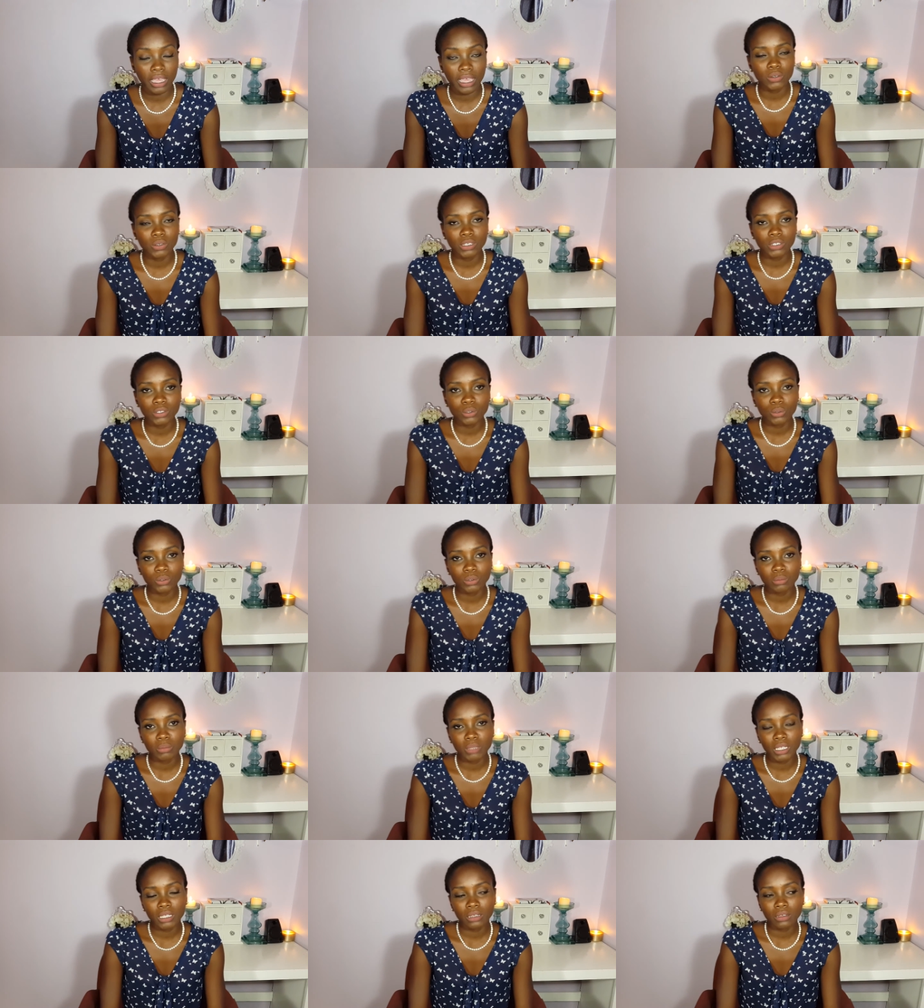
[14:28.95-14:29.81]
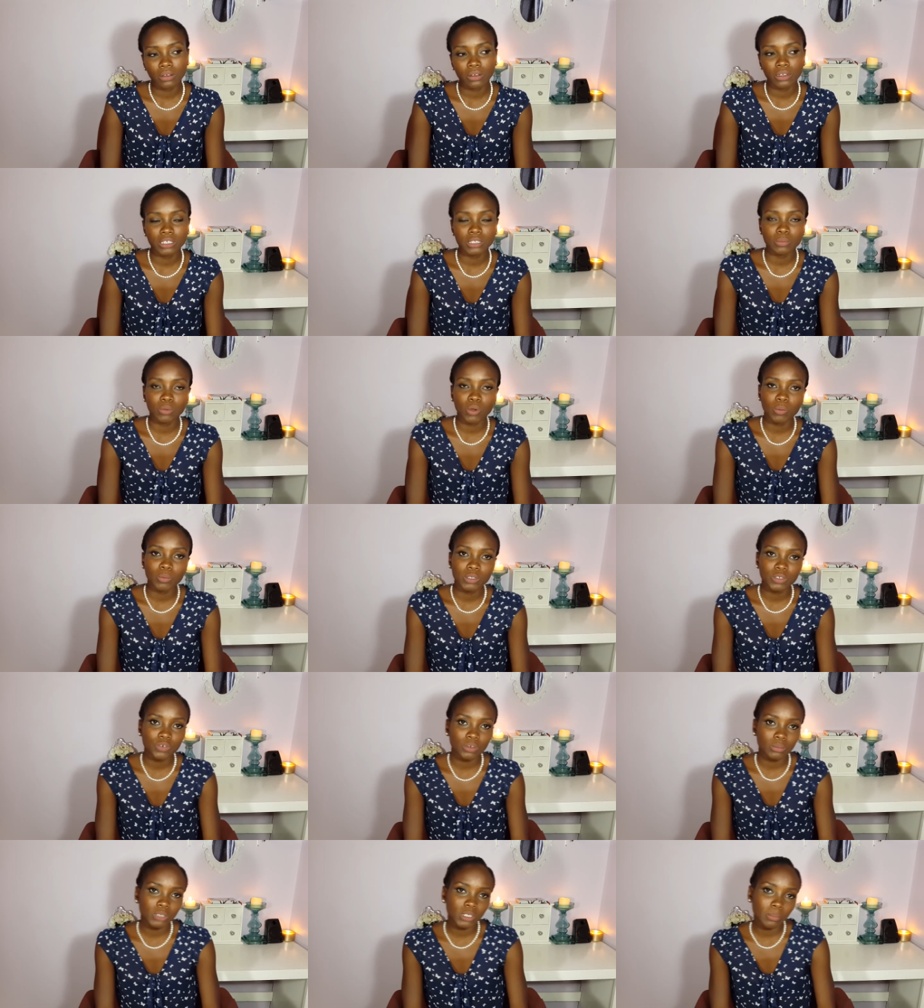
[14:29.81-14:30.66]
You know, he told me, oh, his mom
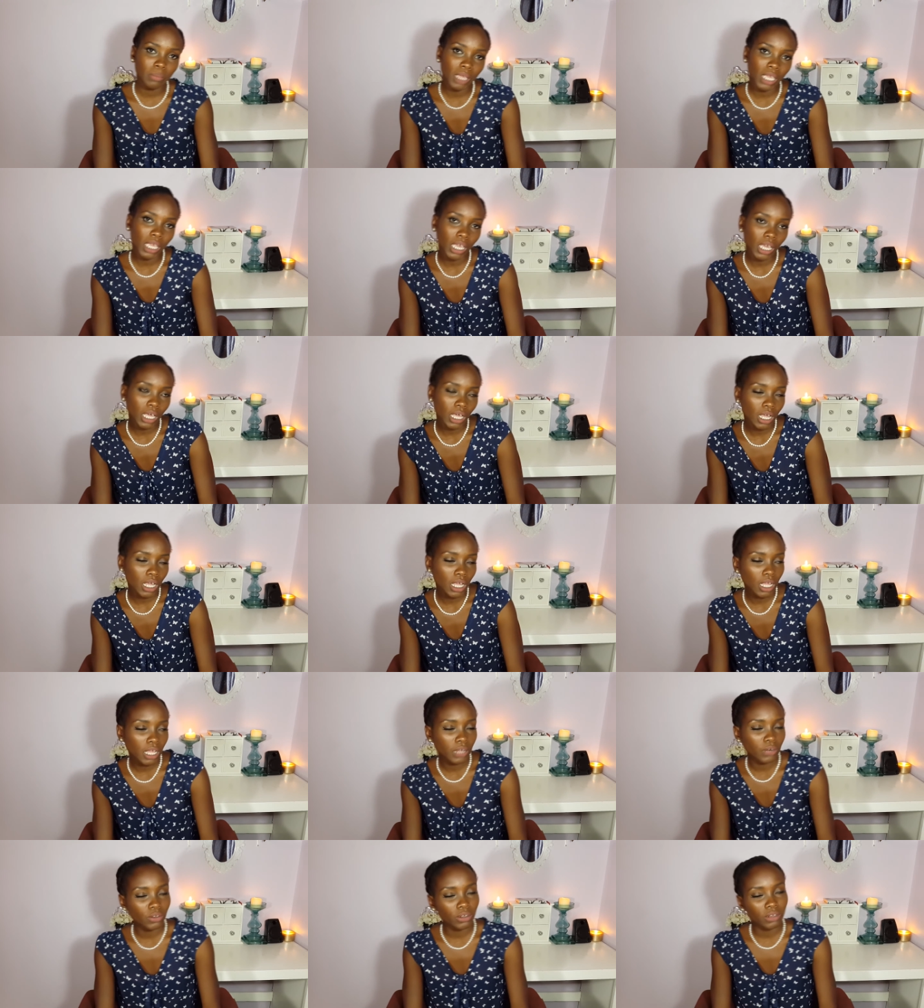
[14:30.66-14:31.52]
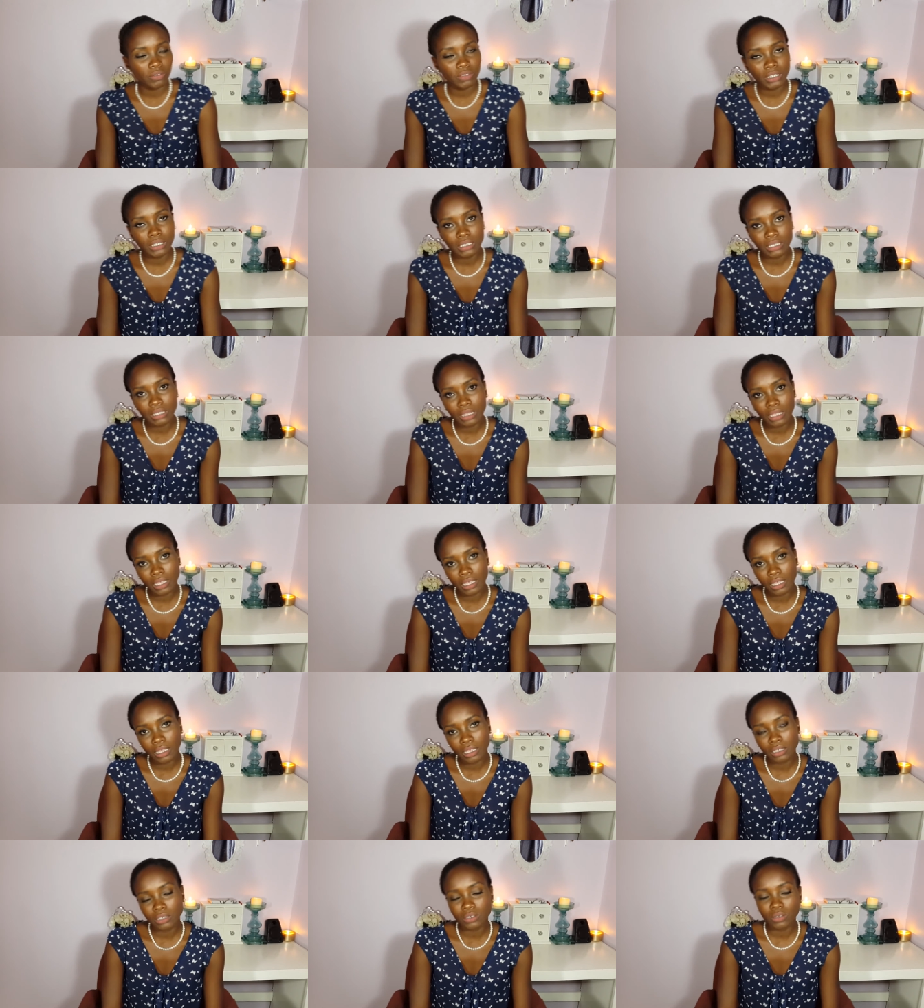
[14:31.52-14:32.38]
was from Jamaica and all of these
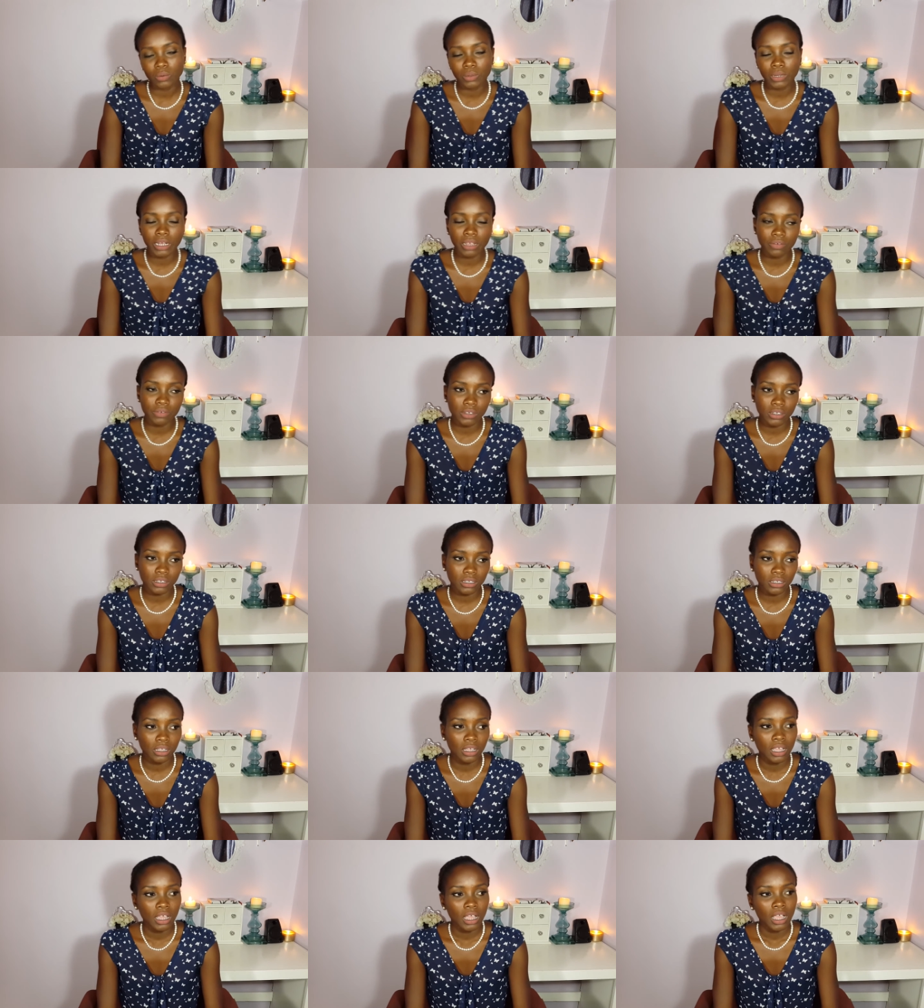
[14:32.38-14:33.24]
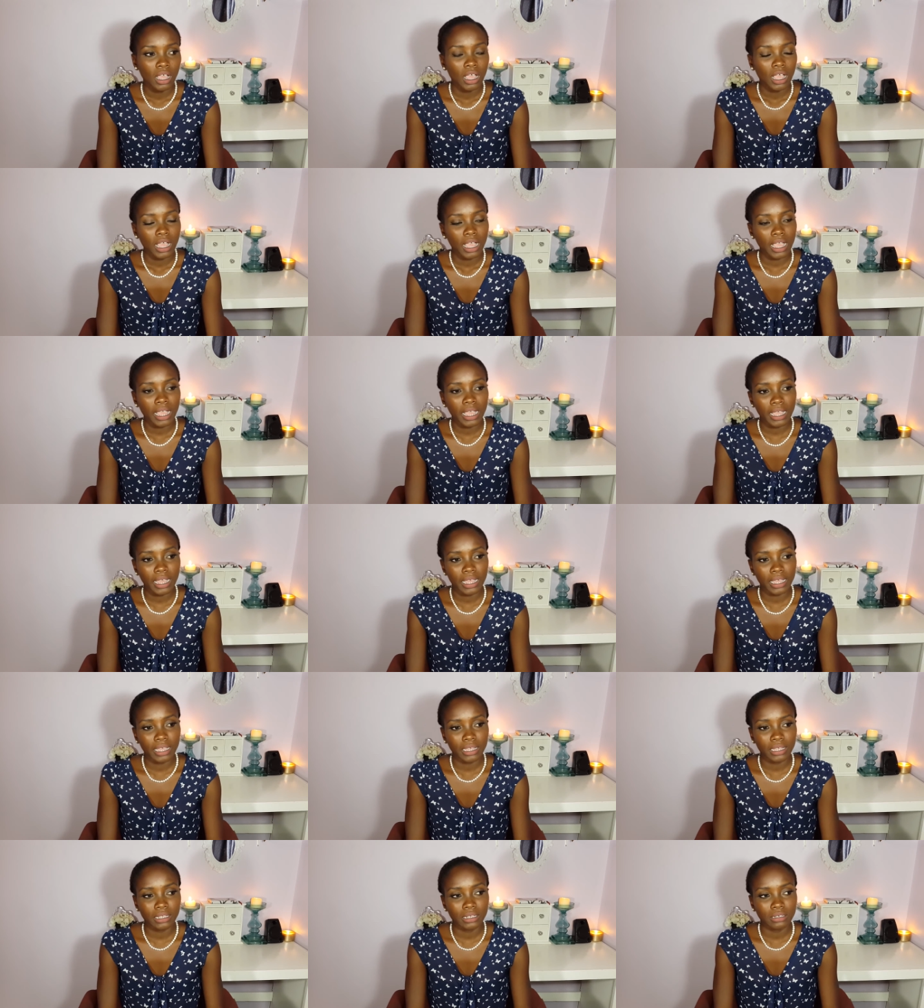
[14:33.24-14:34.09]
things or whatever,
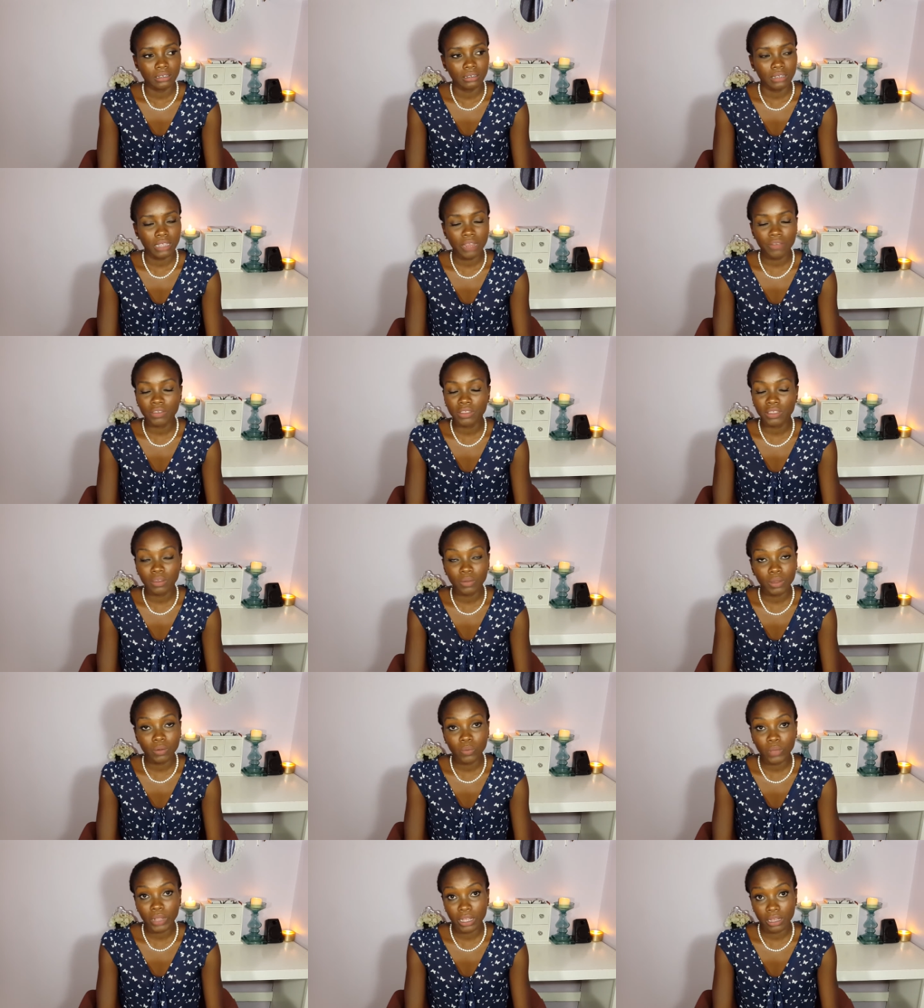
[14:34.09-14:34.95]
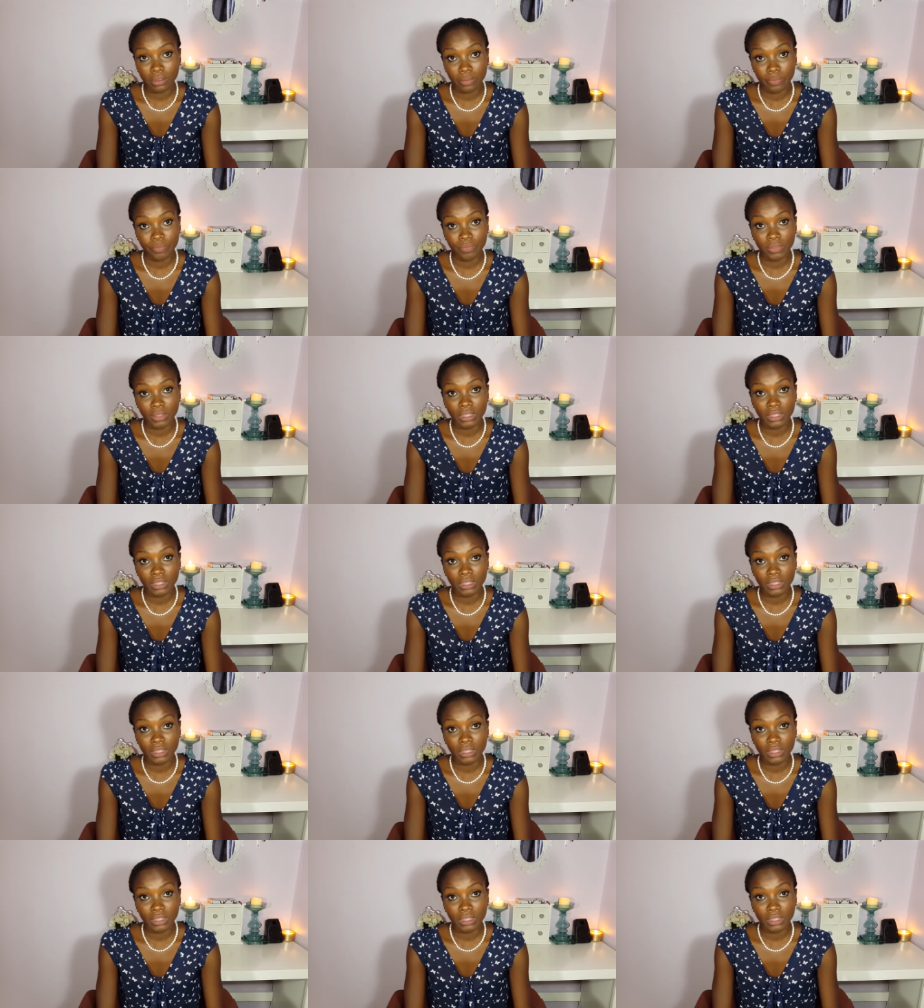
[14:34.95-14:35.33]
and everything went well.